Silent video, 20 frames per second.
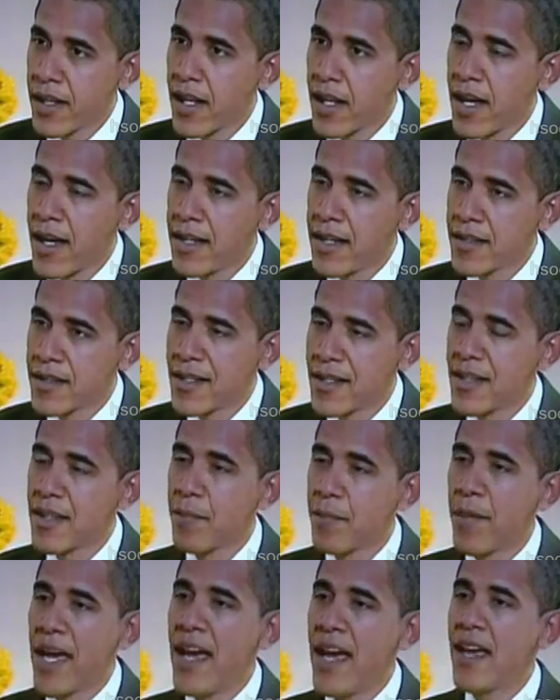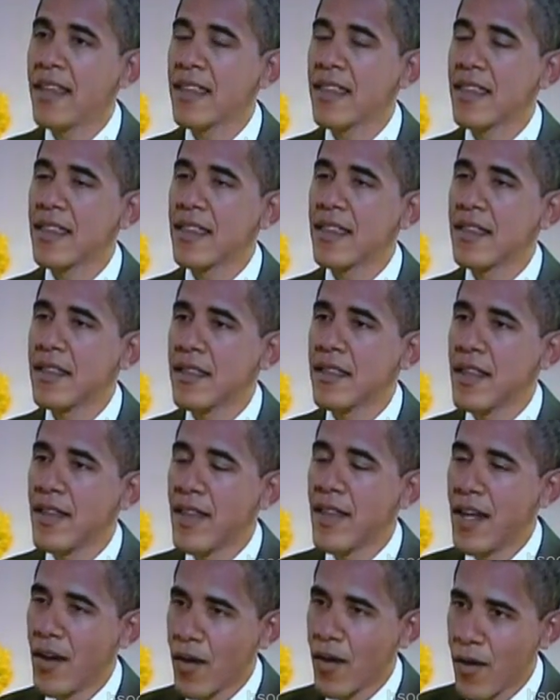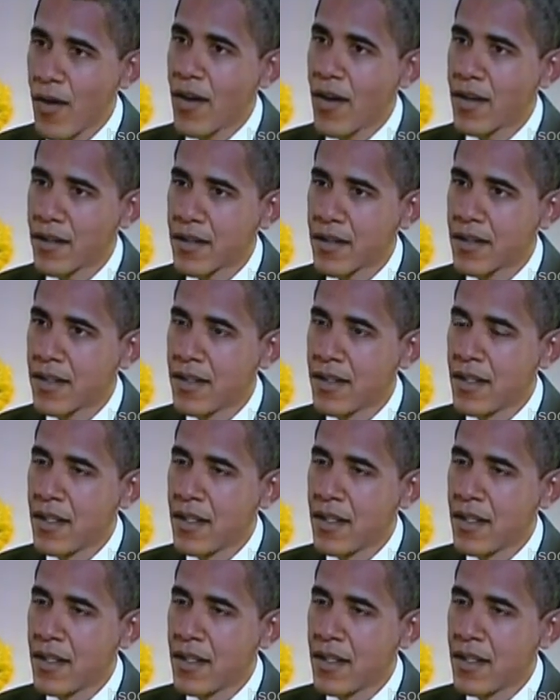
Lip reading: realize that the path that they are on